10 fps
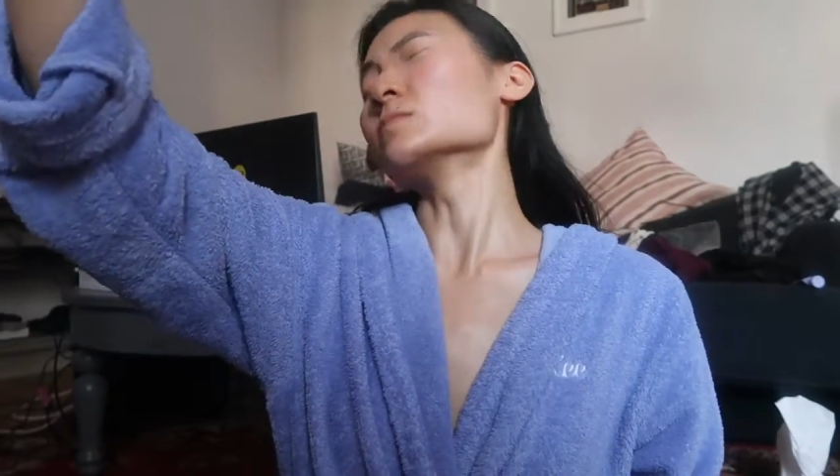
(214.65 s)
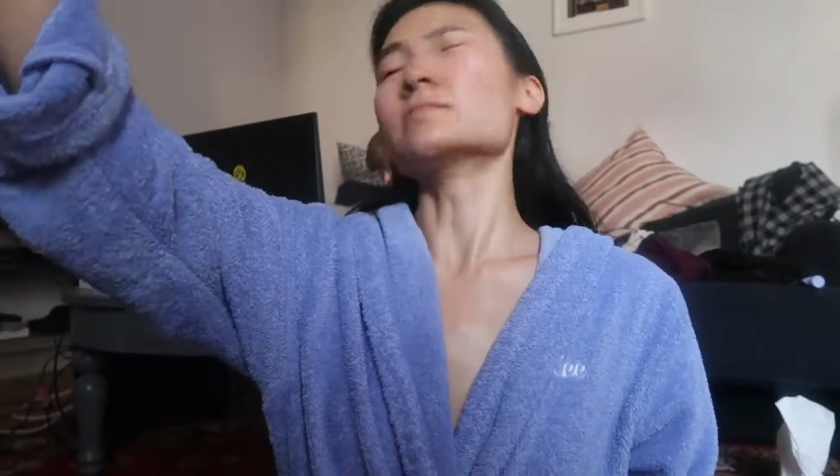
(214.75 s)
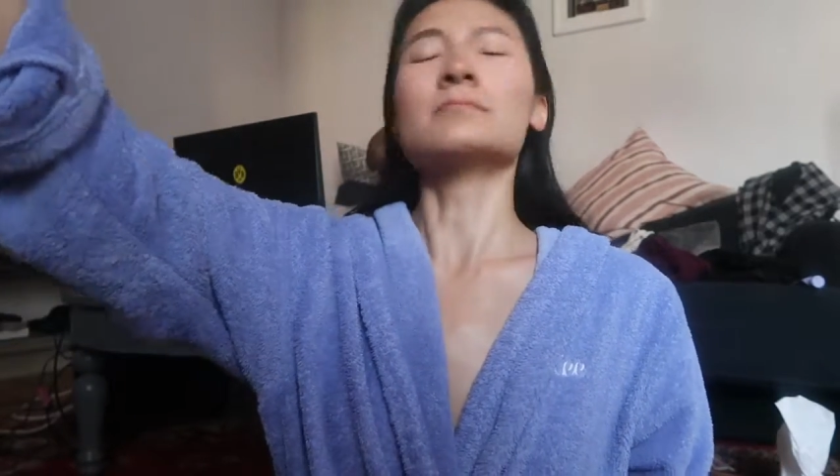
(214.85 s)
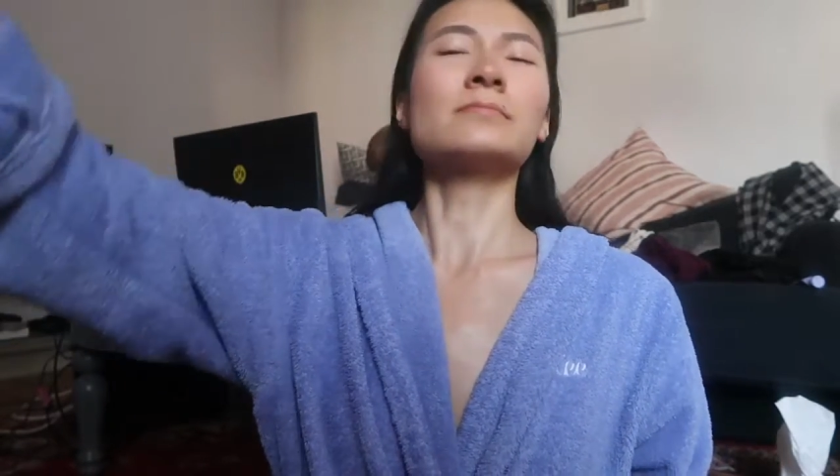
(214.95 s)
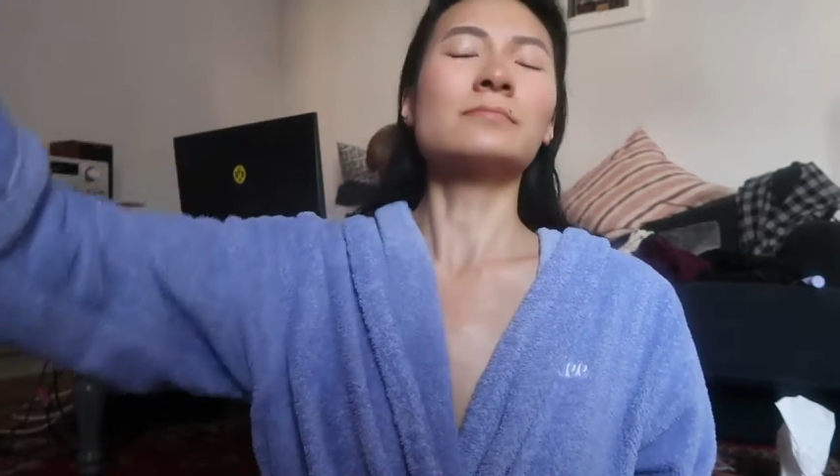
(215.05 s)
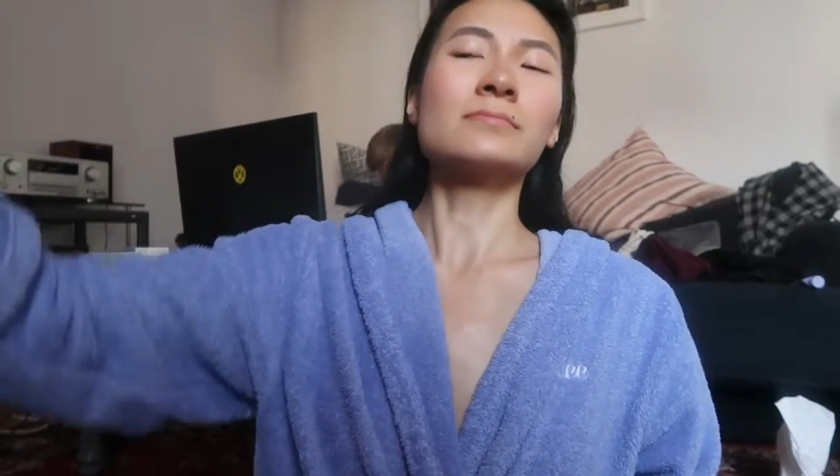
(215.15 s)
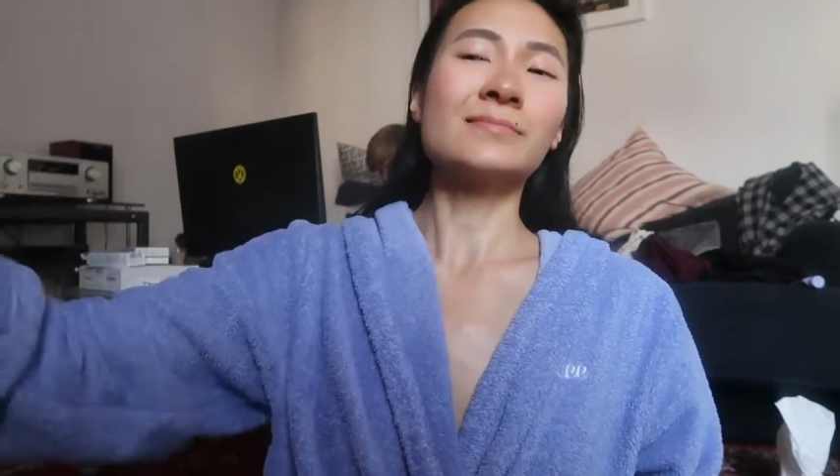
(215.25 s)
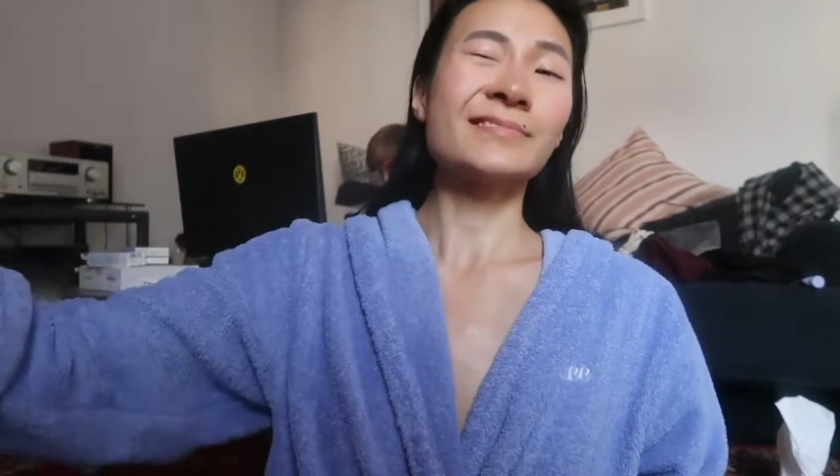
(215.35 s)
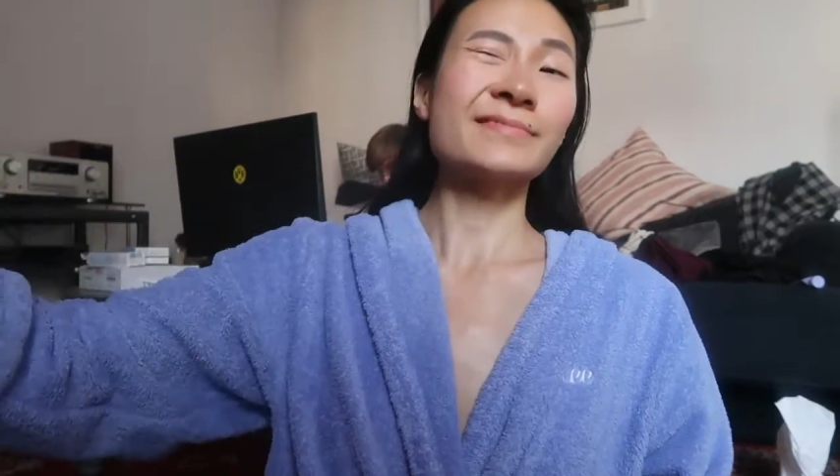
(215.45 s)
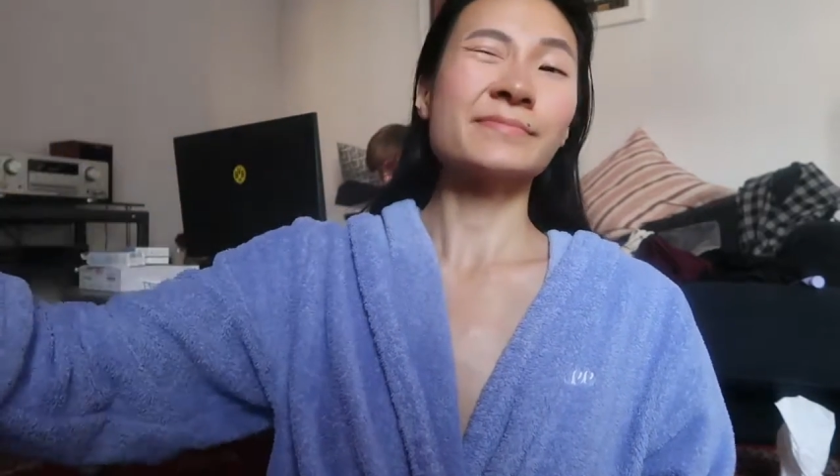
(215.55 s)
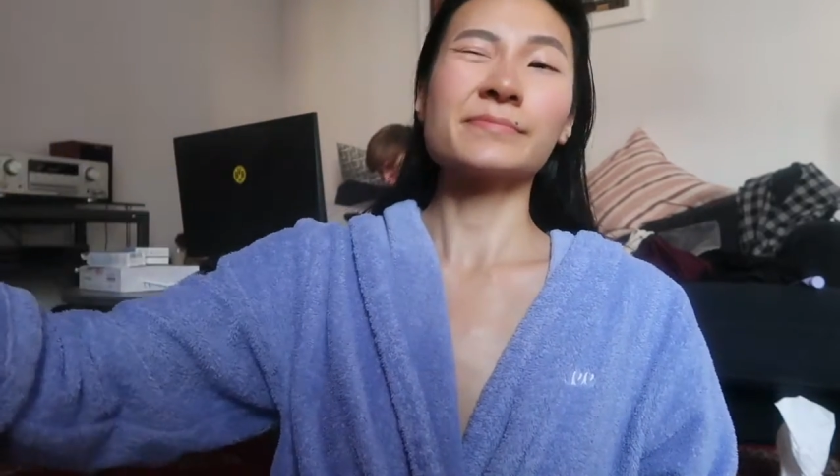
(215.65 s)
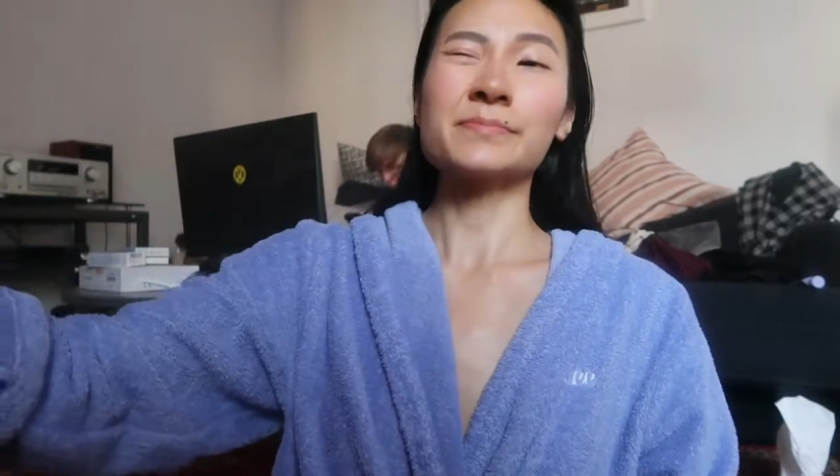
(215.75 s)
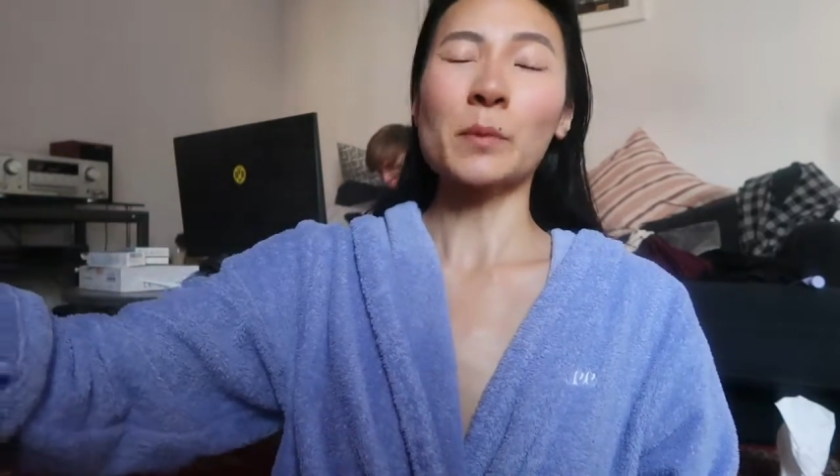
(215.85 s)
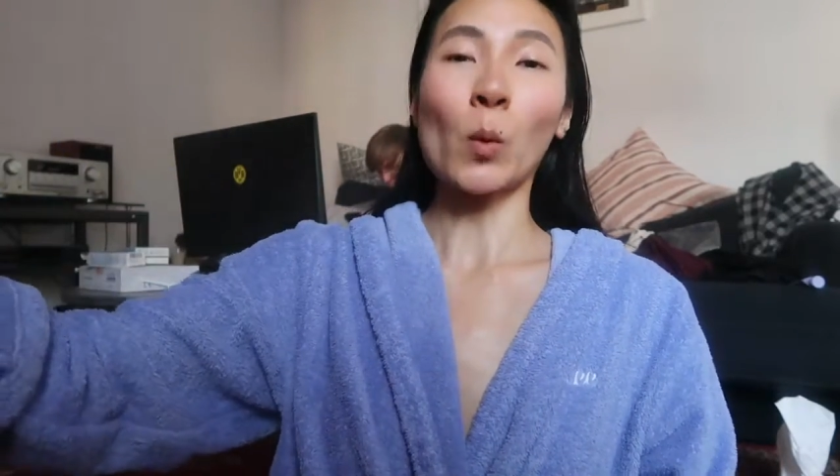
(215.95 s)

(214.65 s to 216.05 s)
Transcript: I use to set my makeup.